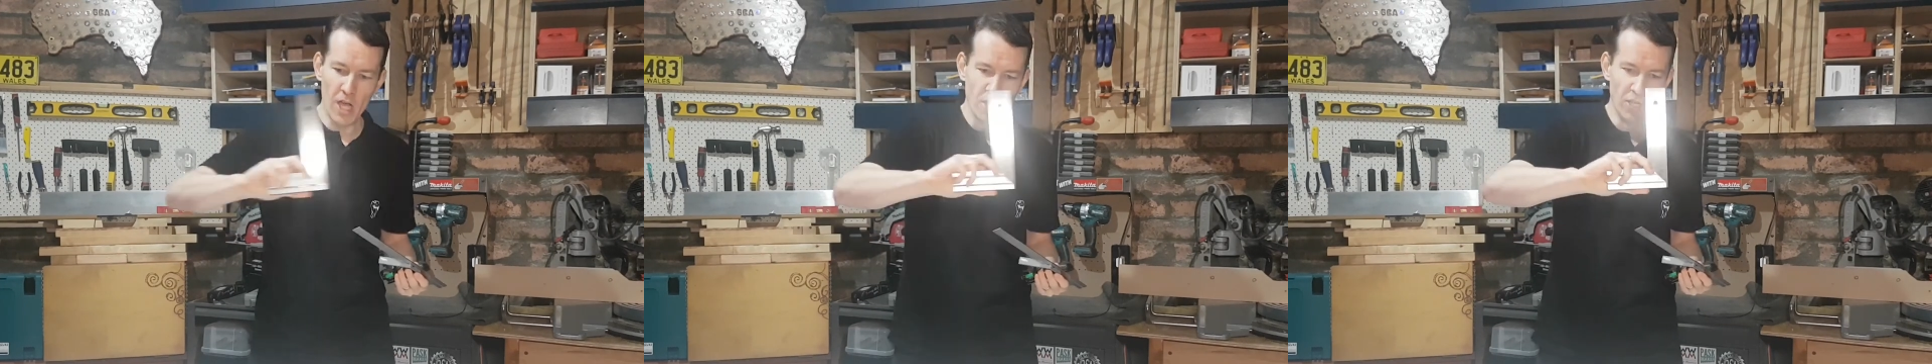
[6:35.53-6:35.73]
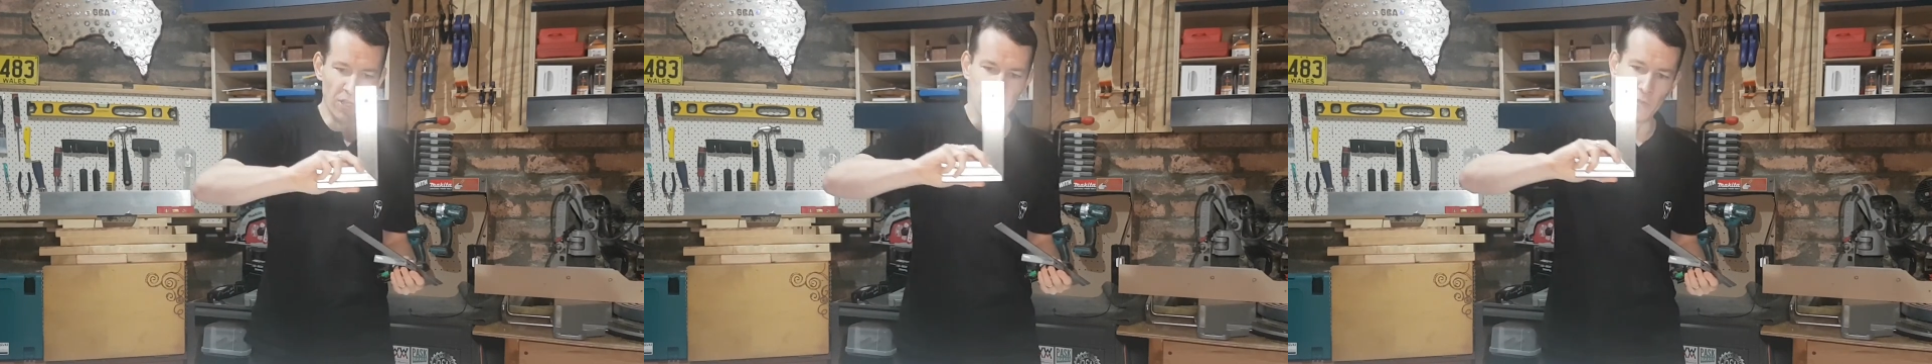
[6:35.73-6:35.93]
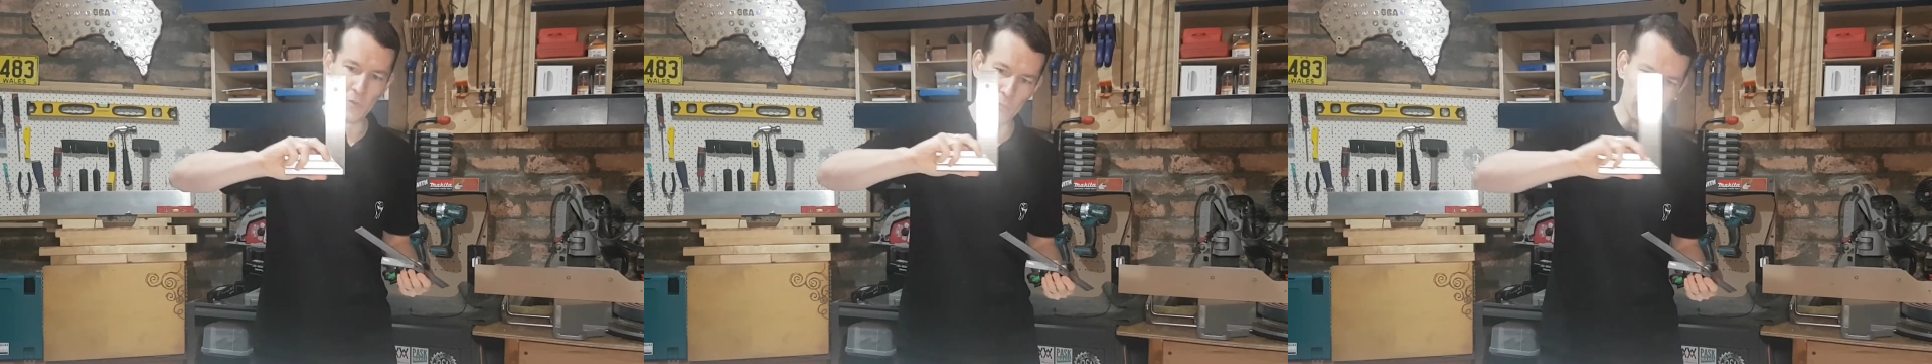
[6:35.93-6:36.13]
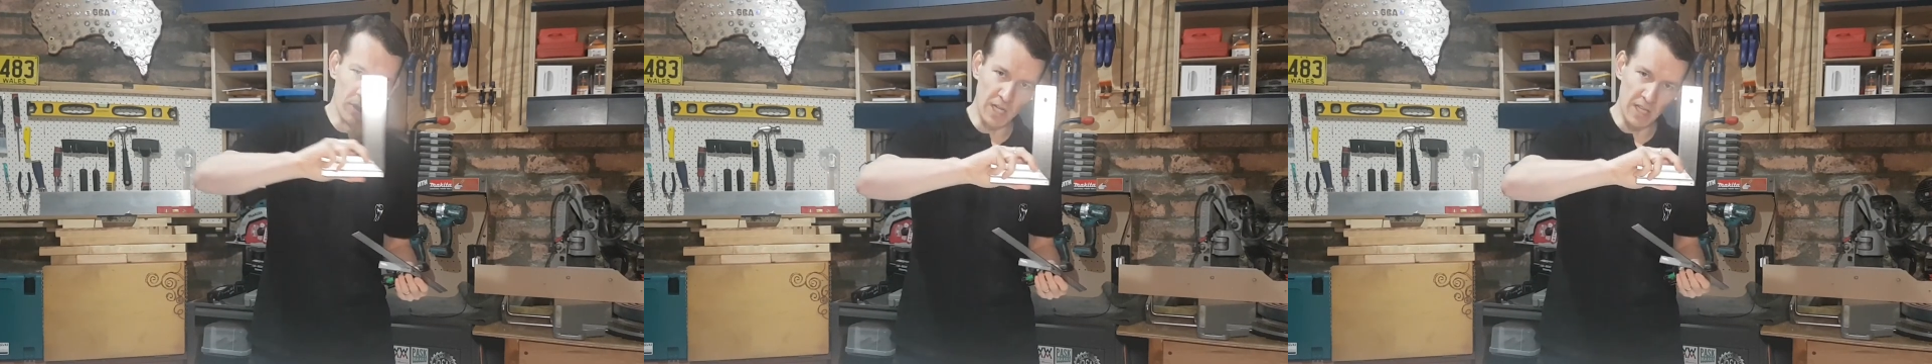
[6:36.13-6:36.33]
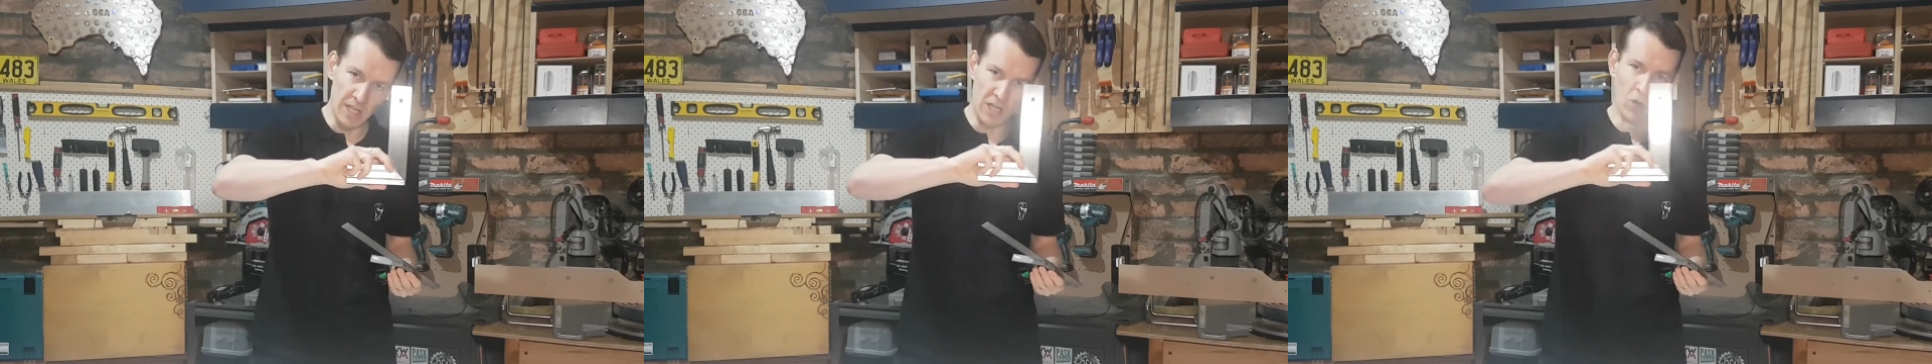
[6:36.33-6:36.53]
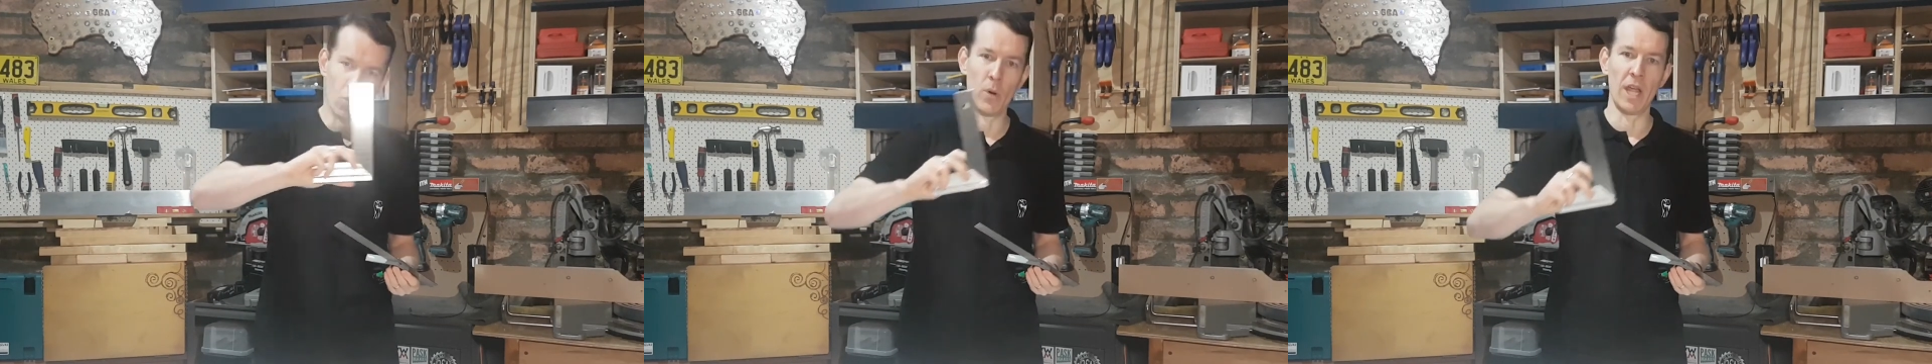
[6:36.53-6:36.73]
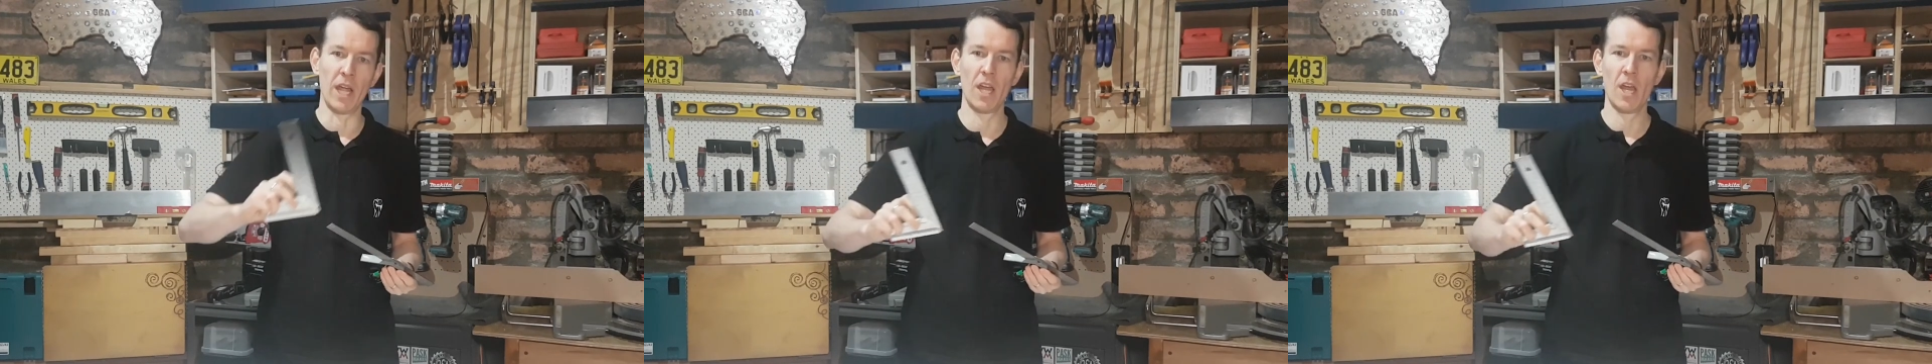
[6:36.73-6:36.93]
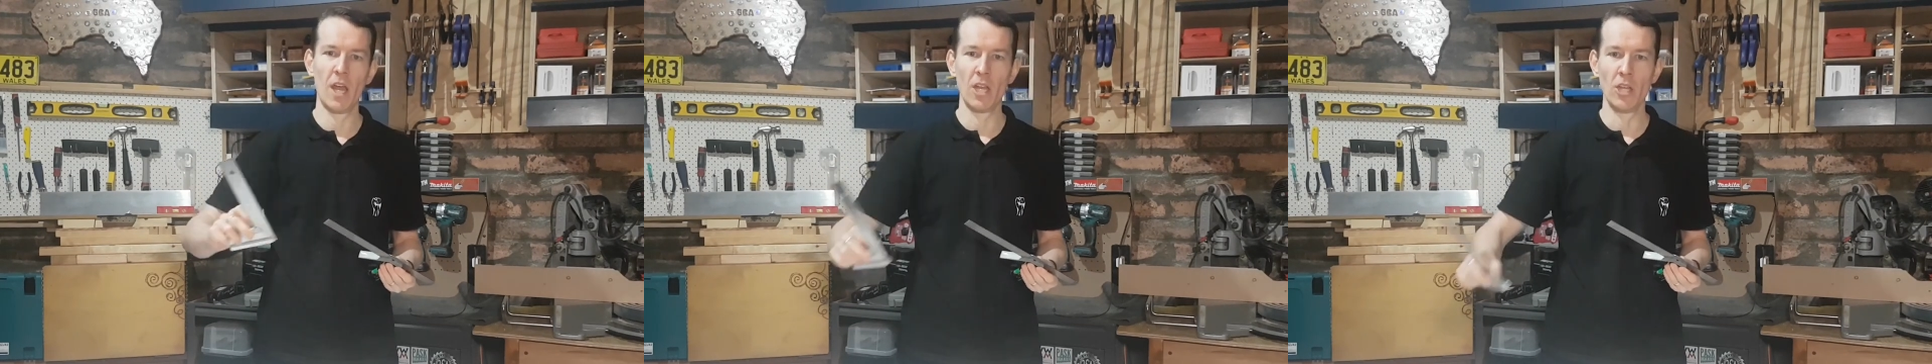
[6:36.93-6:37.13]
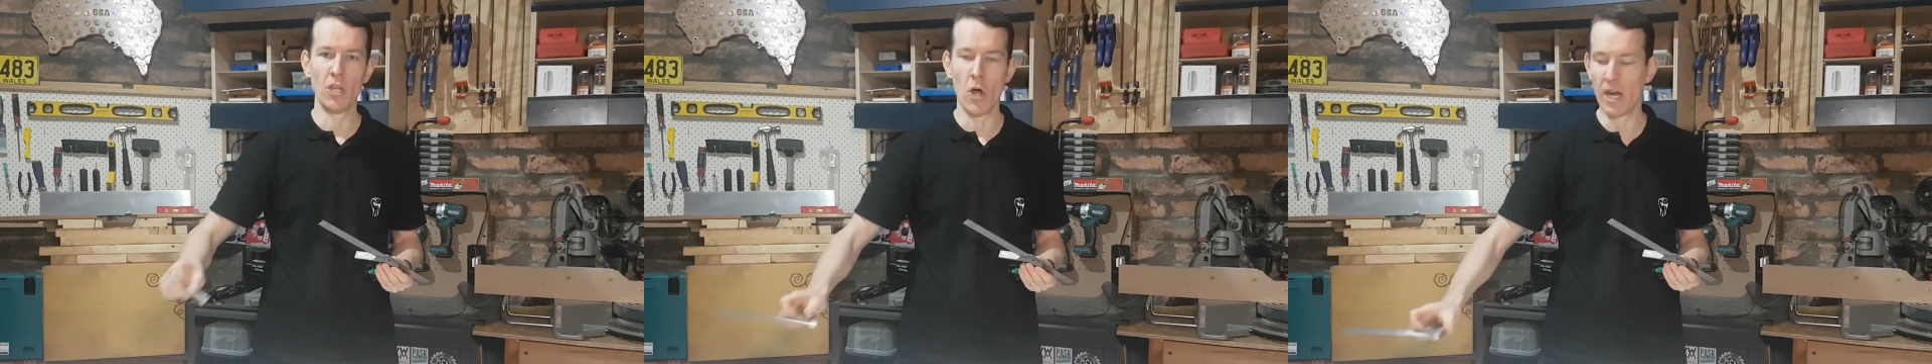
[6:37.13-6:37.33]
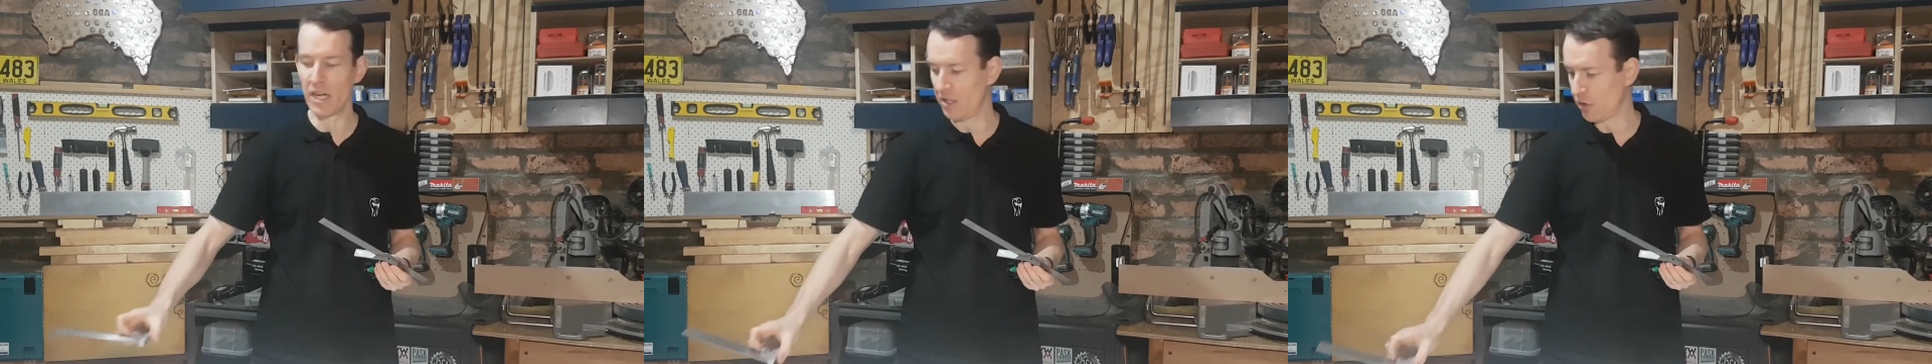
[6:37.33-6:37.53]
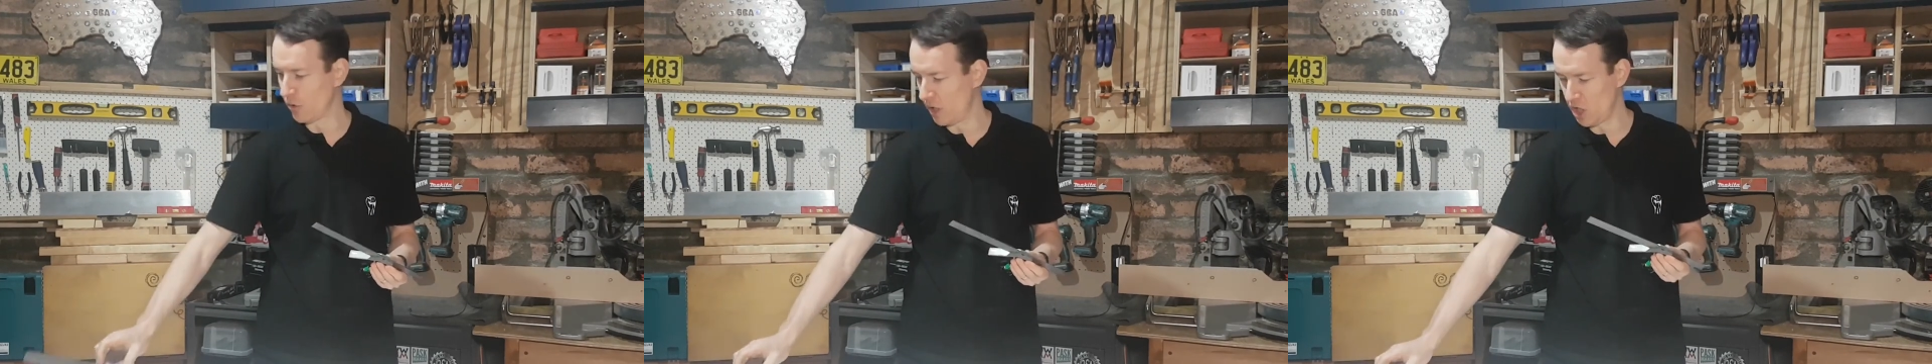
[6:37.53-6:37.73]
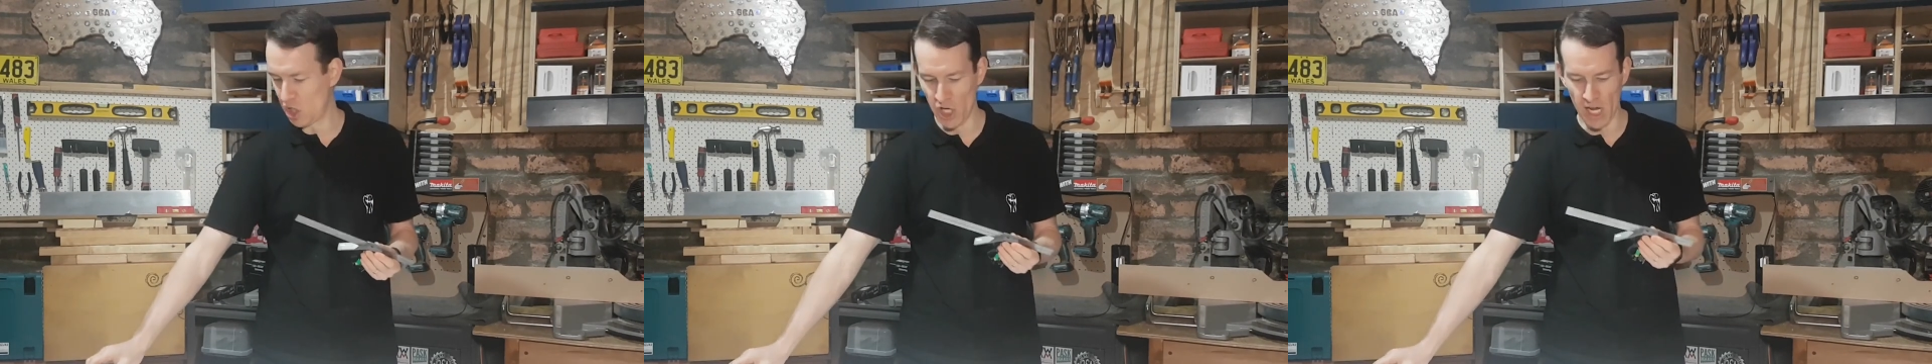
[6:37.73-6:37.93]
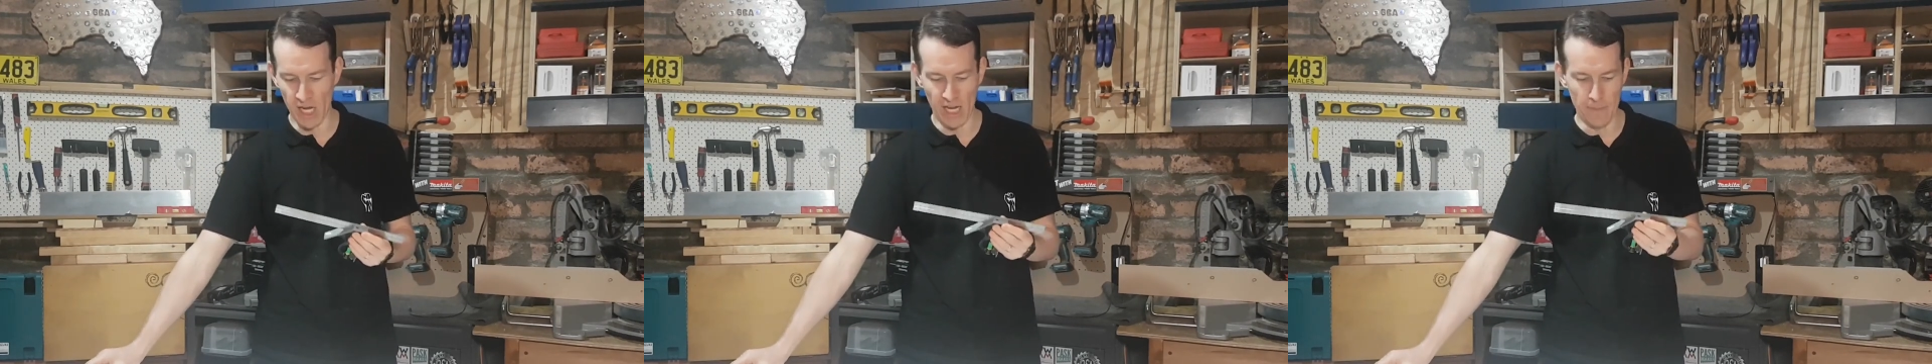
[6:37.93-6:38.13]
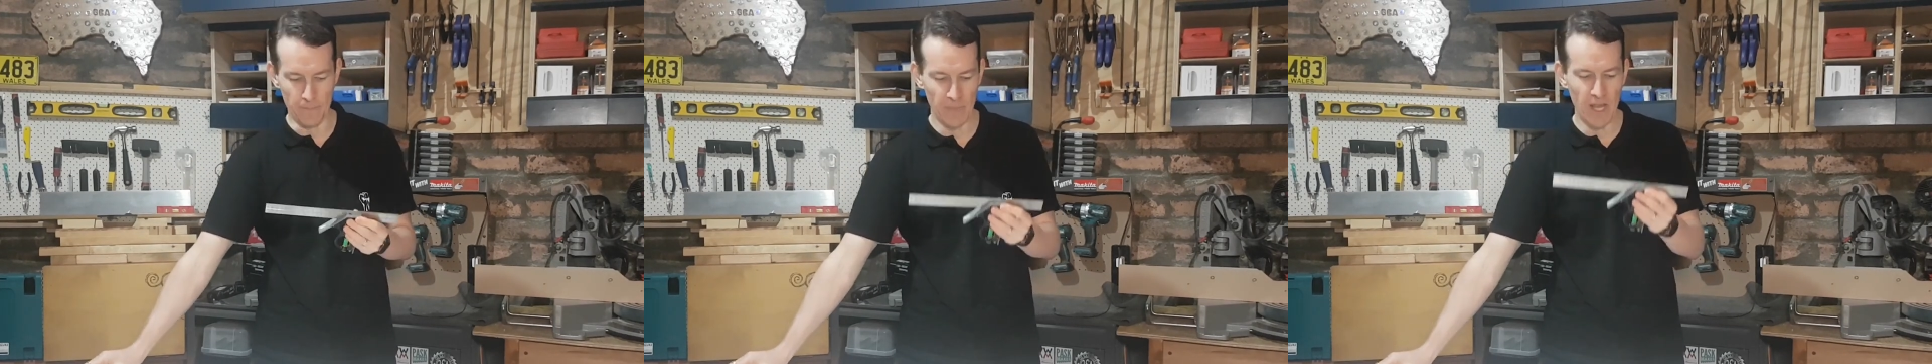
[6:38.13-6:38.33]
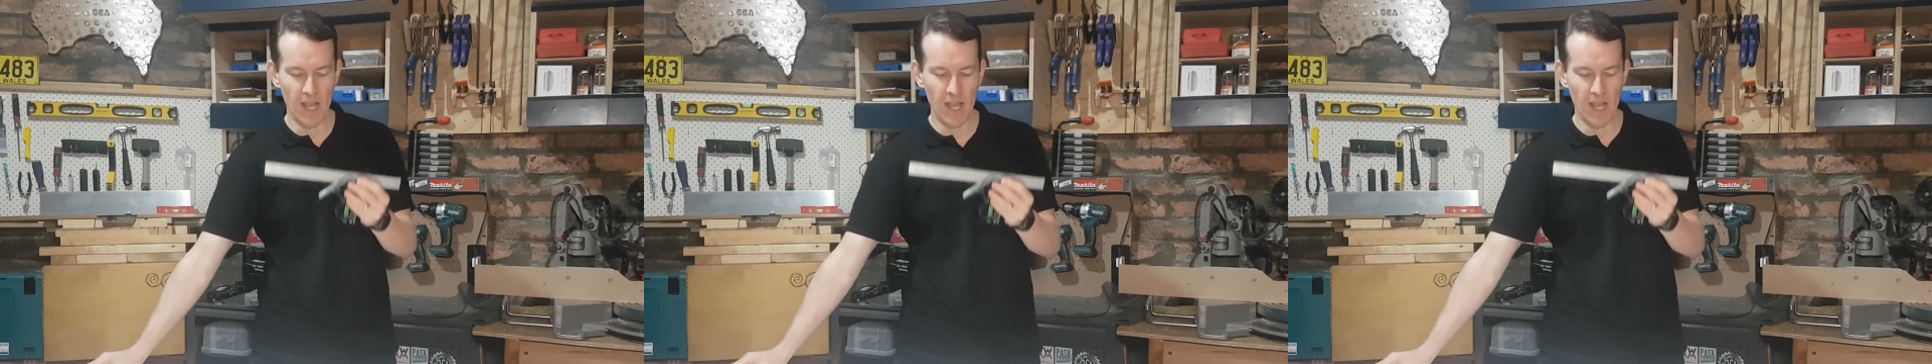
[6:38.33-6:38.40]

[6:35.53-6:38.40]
just for really quick 90 degree checking.